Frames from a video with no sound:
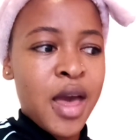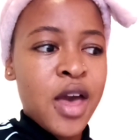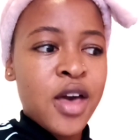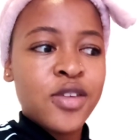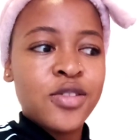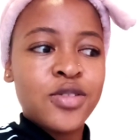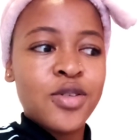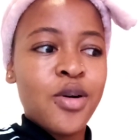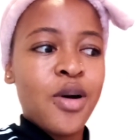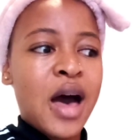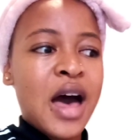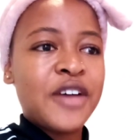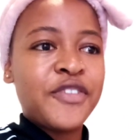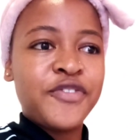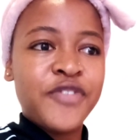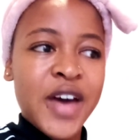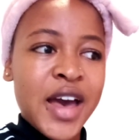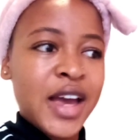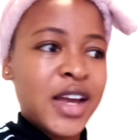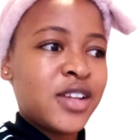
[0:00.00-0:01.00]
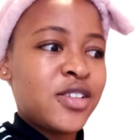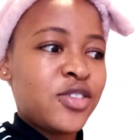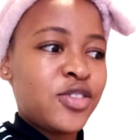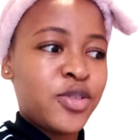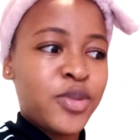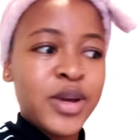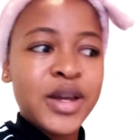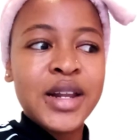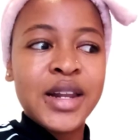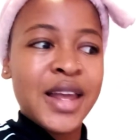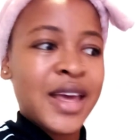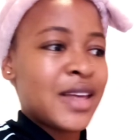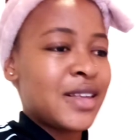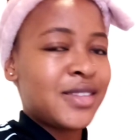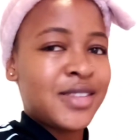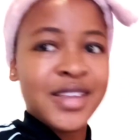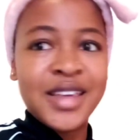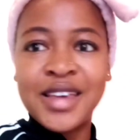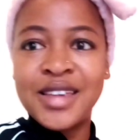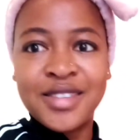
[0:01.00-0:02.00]
So I find doing
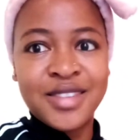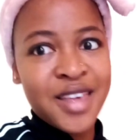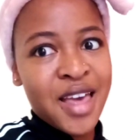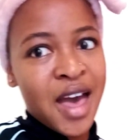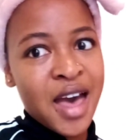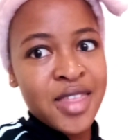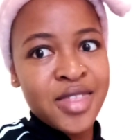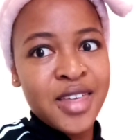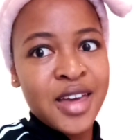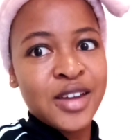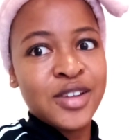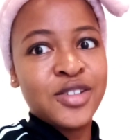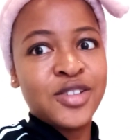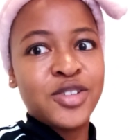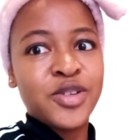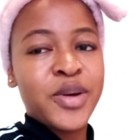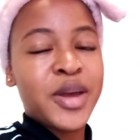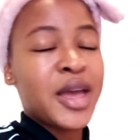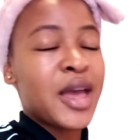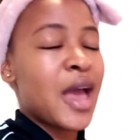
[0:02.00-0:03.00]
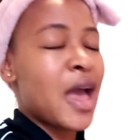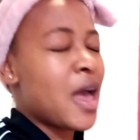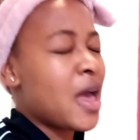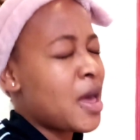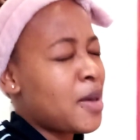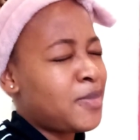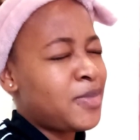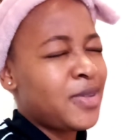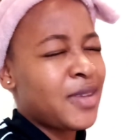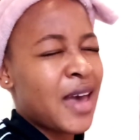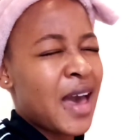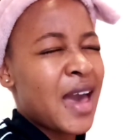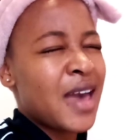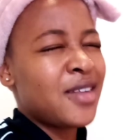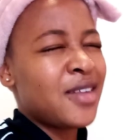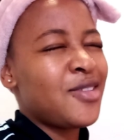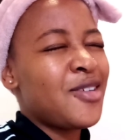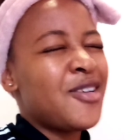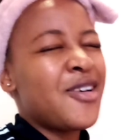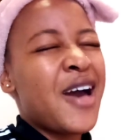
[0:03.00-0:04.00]
legs easier than doing abs,
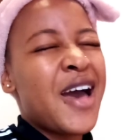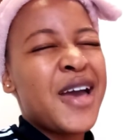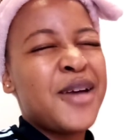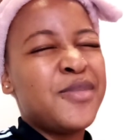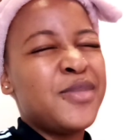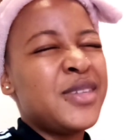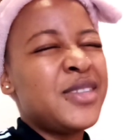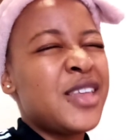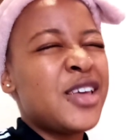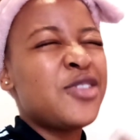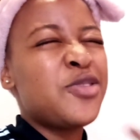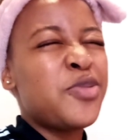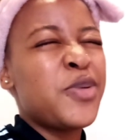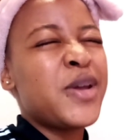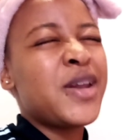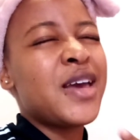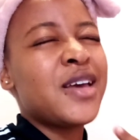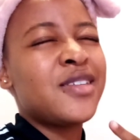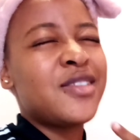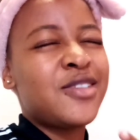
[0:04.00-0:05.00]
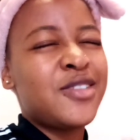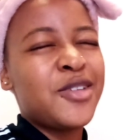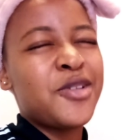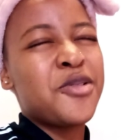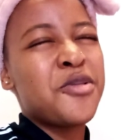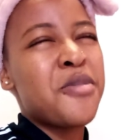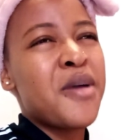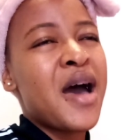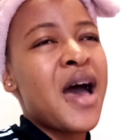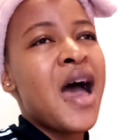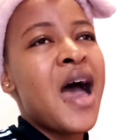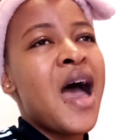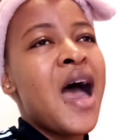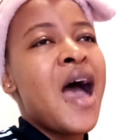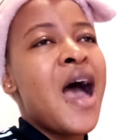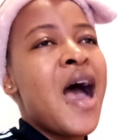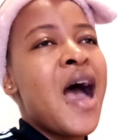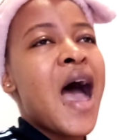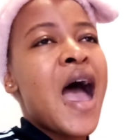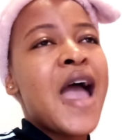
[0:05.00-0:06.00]
guys. Yo, I that's when I see Uba.
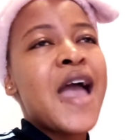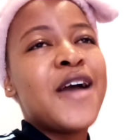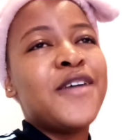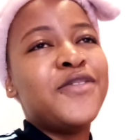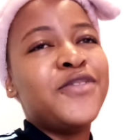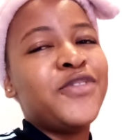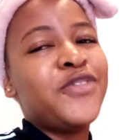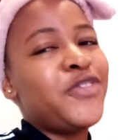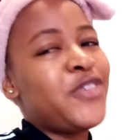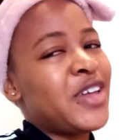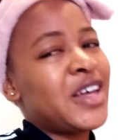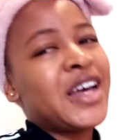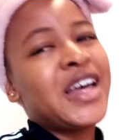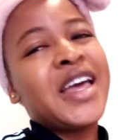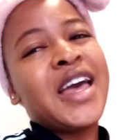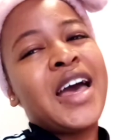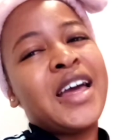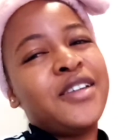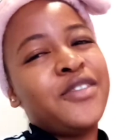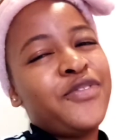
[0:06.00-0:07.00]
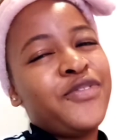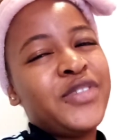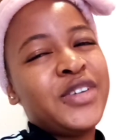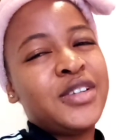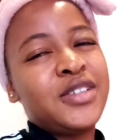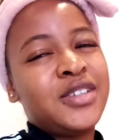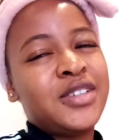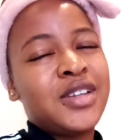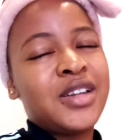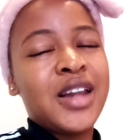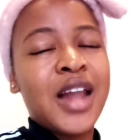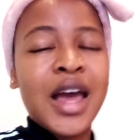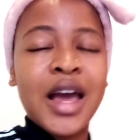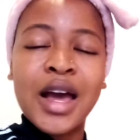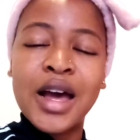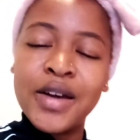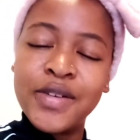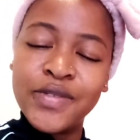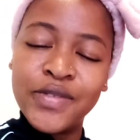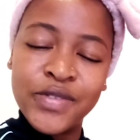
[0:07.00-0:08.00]
I am very unfit.
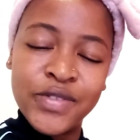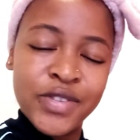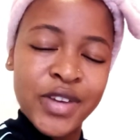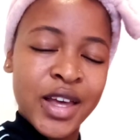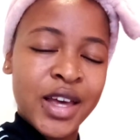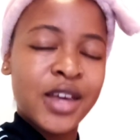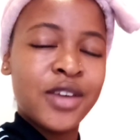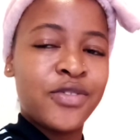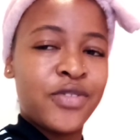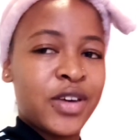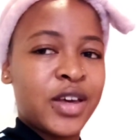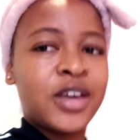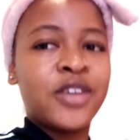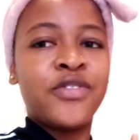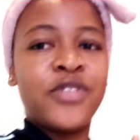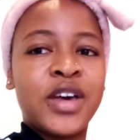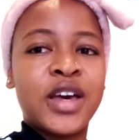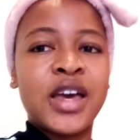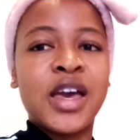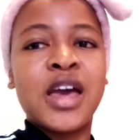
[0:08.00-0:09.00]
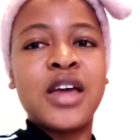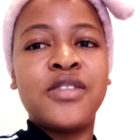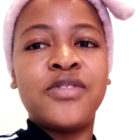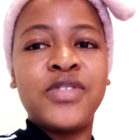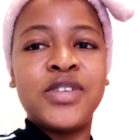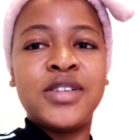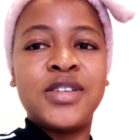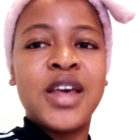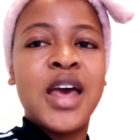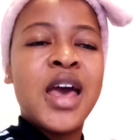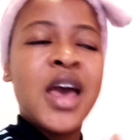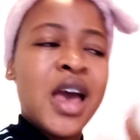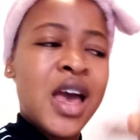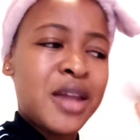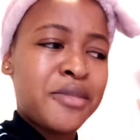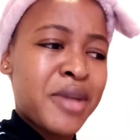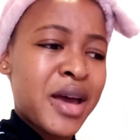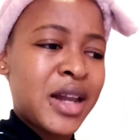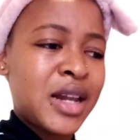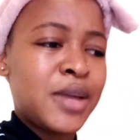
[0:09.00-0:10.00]
Like I'm very, very, very unfit,
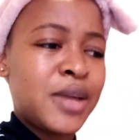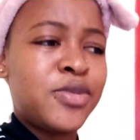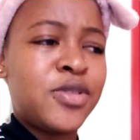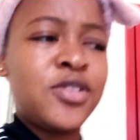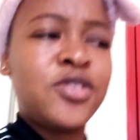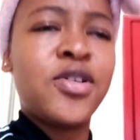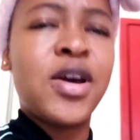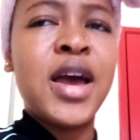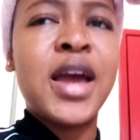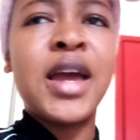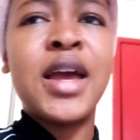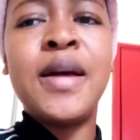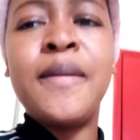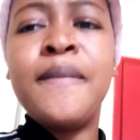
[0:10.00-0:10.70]
and my lips are dry.